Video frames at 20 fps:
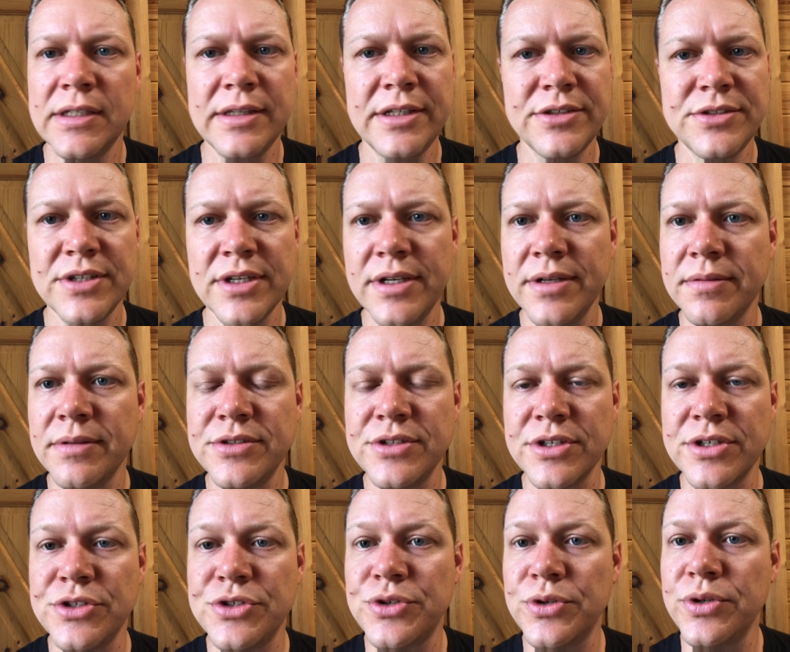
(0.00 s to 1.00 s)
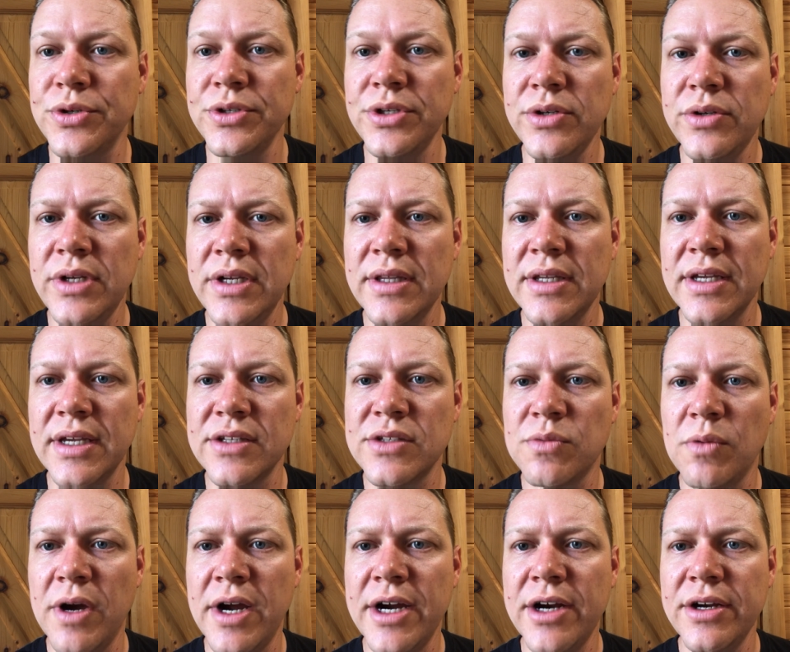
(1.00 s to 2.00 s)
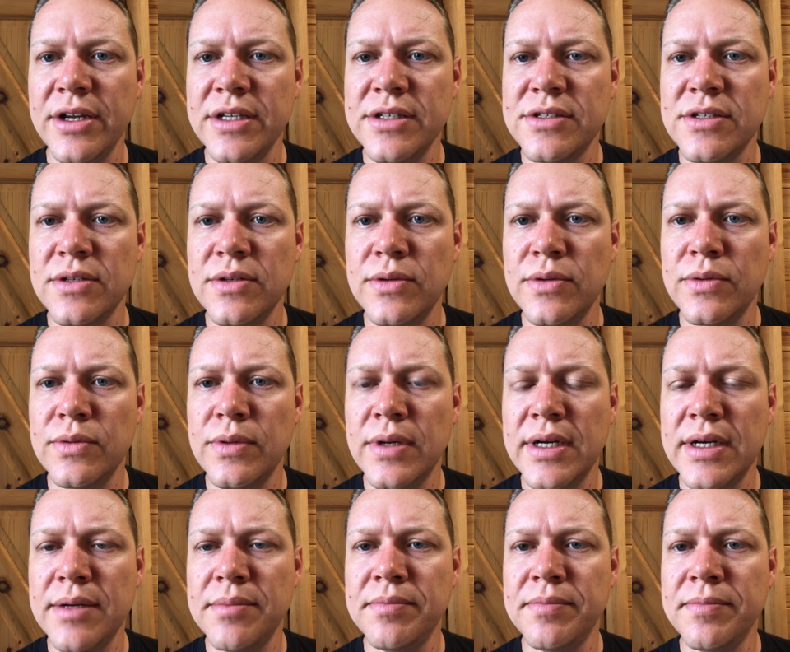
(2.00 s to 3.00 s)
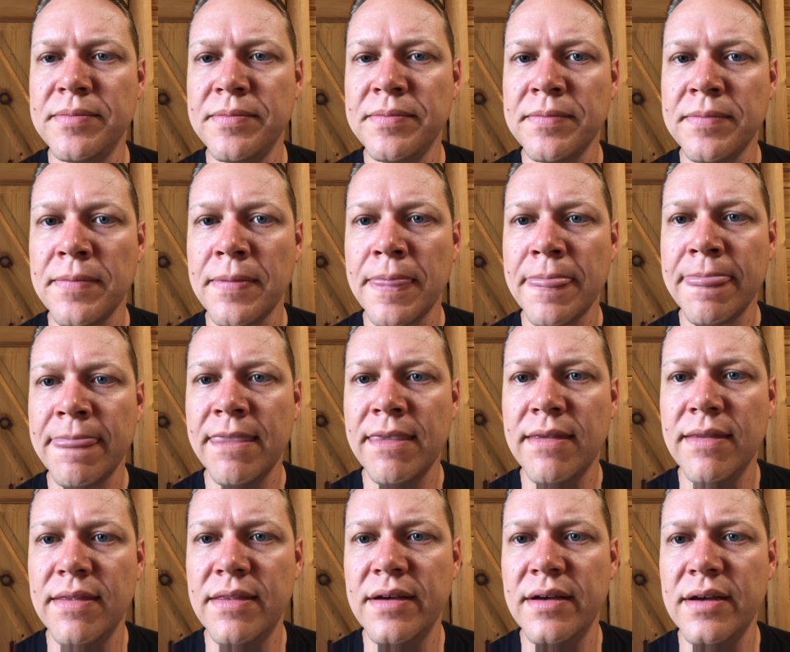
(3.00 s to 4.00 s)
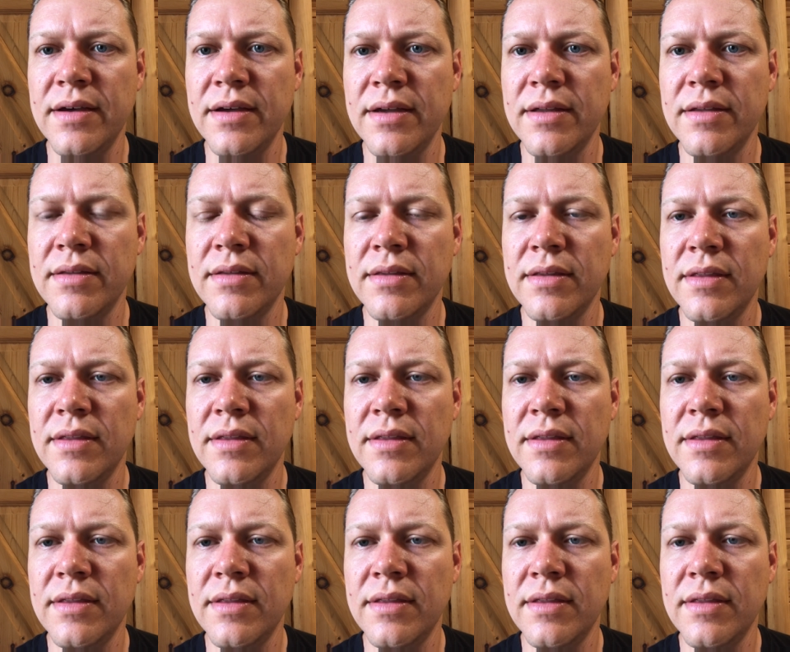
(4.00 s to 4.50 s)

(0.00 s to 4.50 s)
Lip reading: There's a control unit that gets wired into the